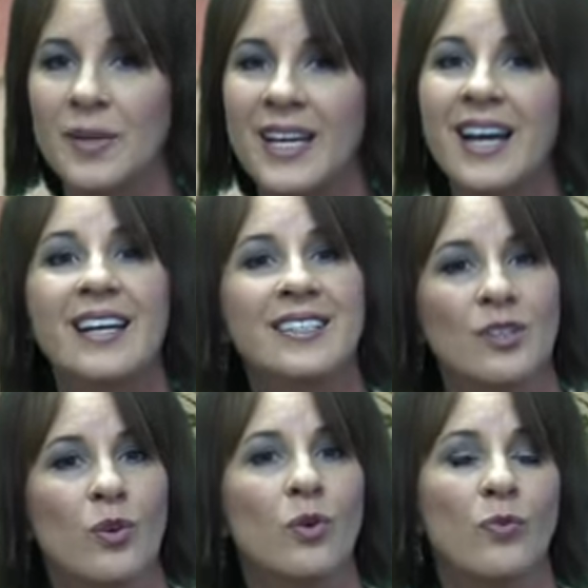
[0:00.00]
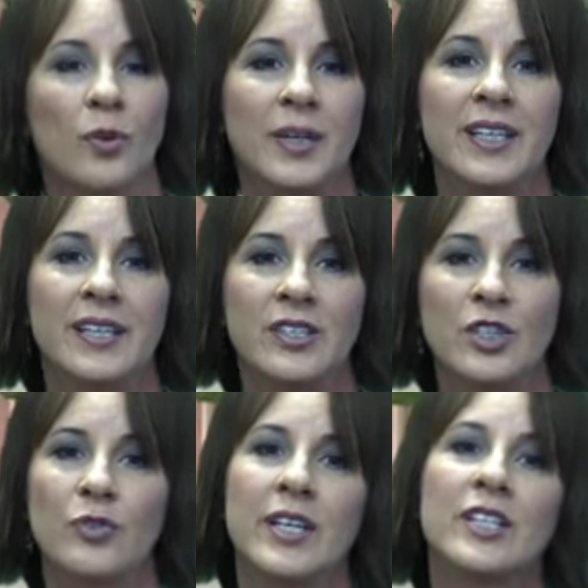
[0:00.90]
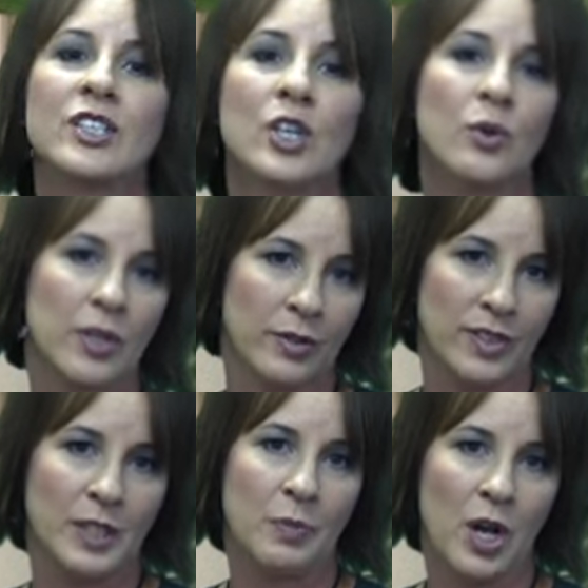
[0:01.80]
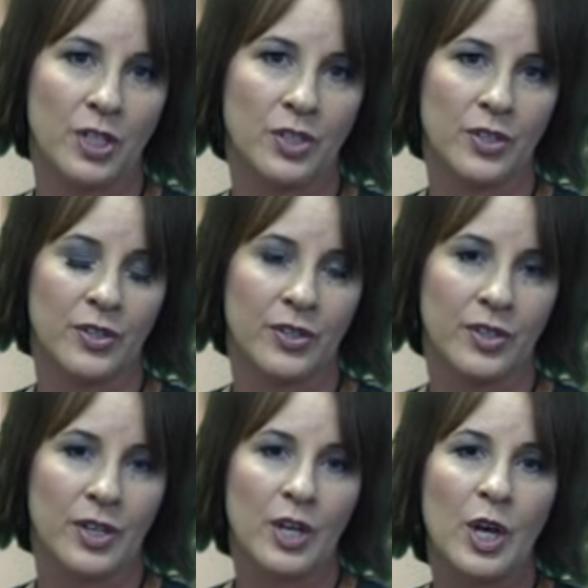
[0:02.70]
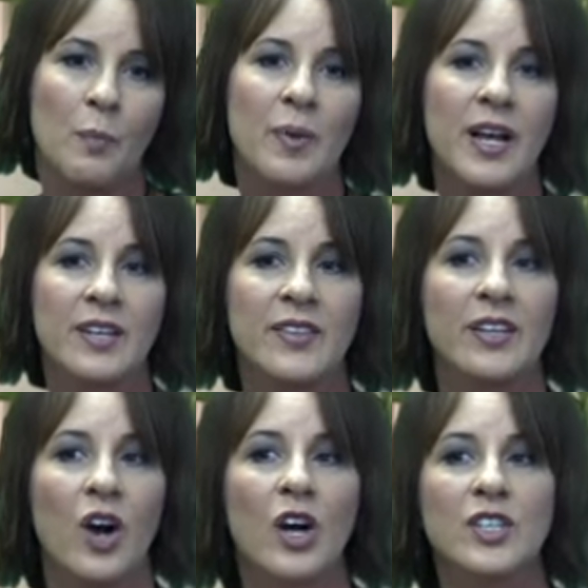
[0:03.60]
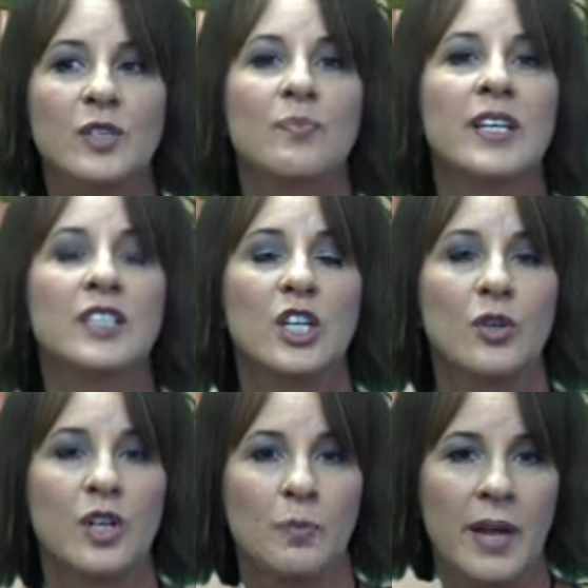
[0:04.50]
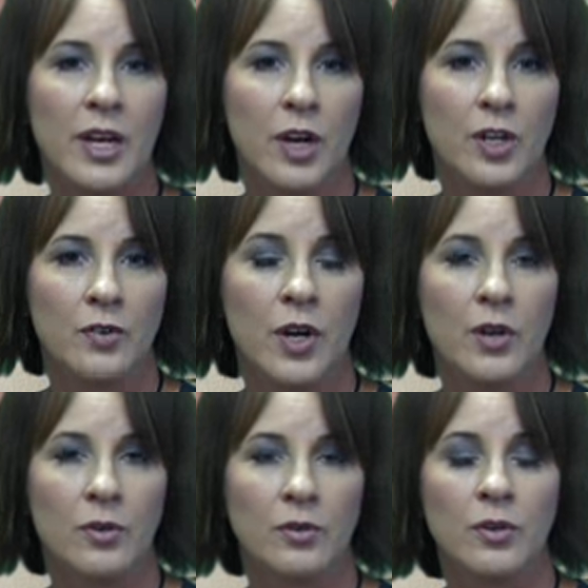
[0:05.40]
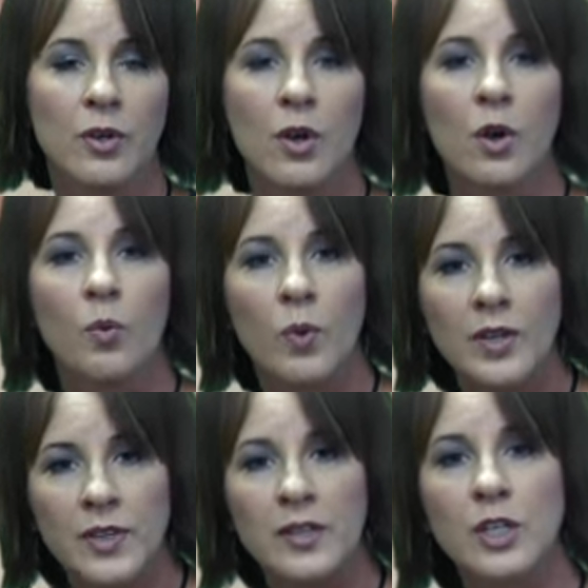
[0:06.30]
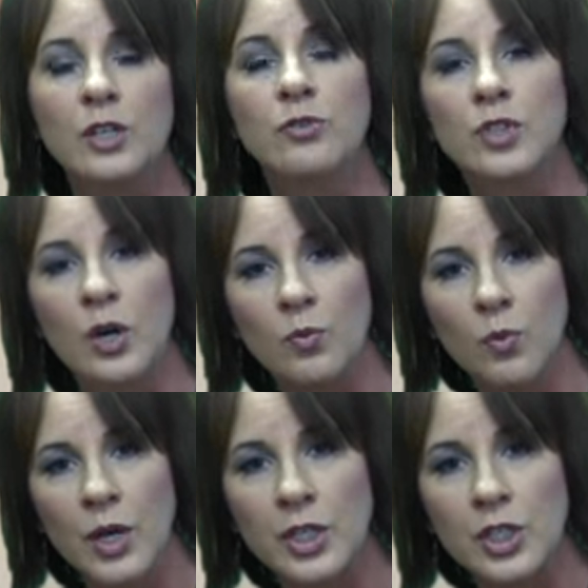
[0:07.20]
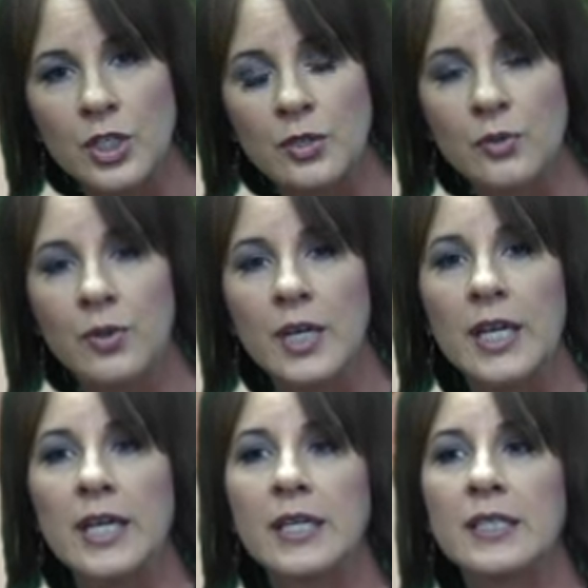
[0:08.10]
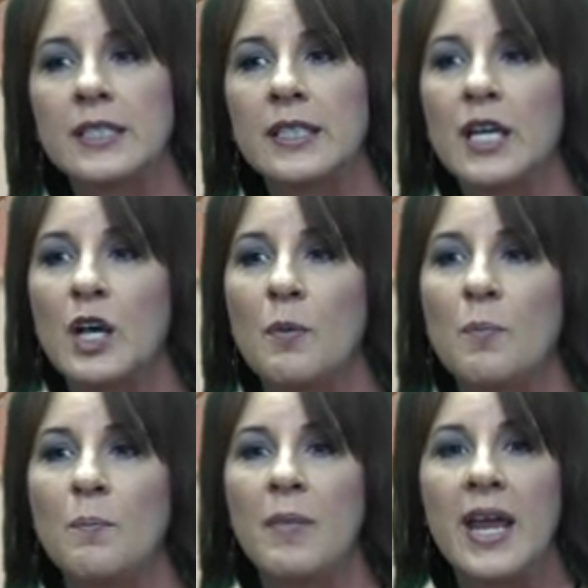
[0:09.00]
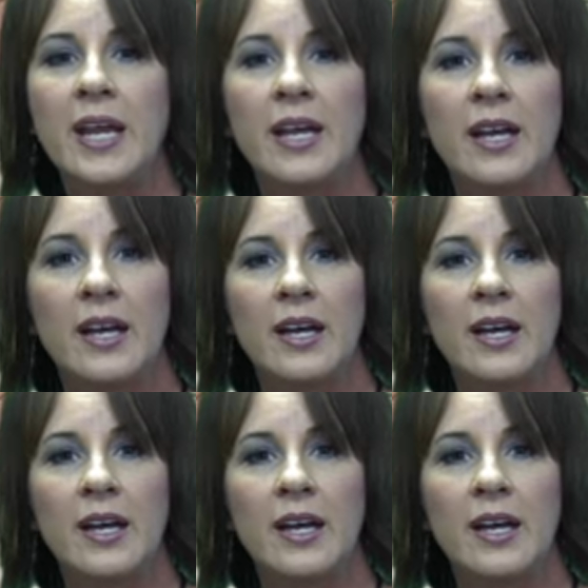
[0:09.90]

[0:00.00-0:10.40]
because the whole formula industry is so closely monitored. But there are some things that you could make on your own. One thing that you don't want to do is make